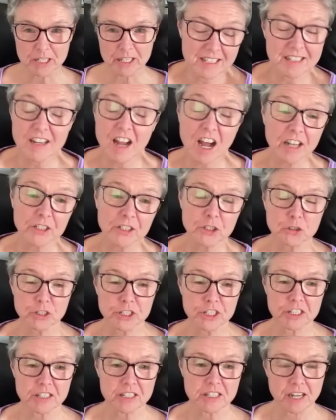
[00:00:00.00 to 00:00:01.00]
It's not
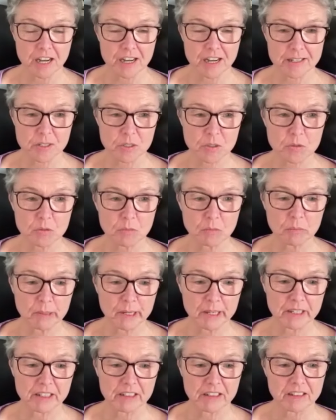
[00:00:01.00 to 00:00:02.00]
nutritious to us,
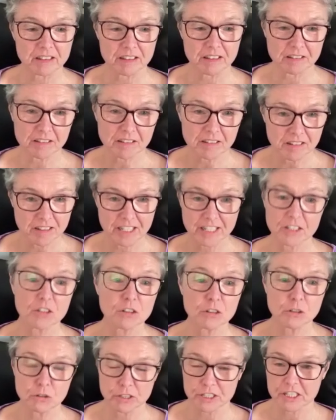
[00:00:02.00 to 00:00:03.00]
but
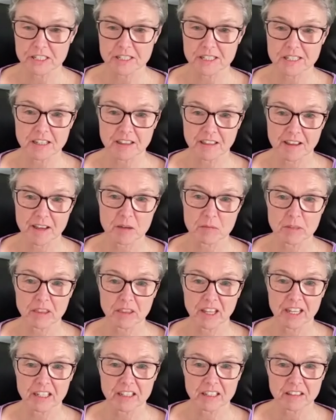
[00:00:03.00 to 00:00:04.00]
it's nutritious to them,
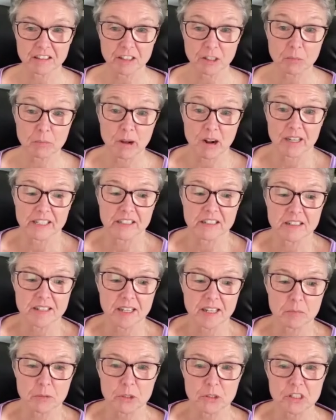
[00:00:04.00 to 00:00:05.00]
and their body is
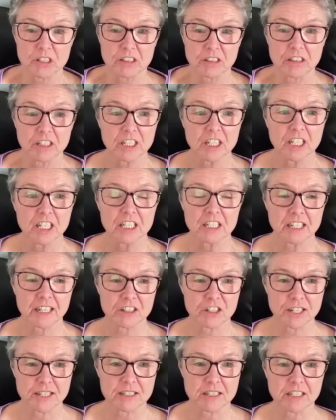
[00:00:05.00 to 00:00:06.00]
able to
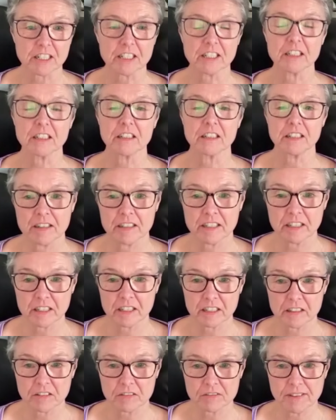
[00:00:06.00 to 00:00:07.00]
digest it and
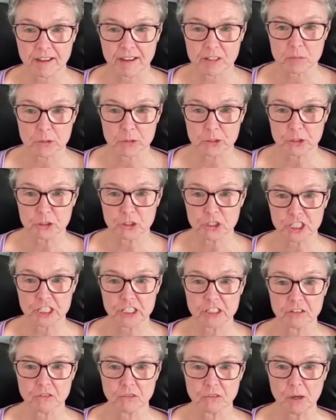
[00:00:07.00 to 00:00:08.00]
get valuable
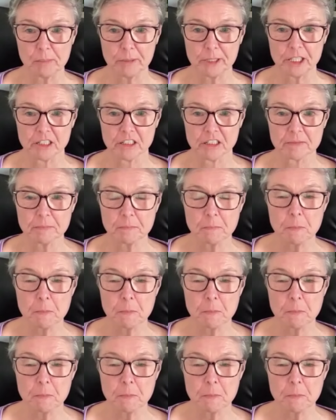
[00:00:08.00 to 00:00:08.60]
nutrition from it.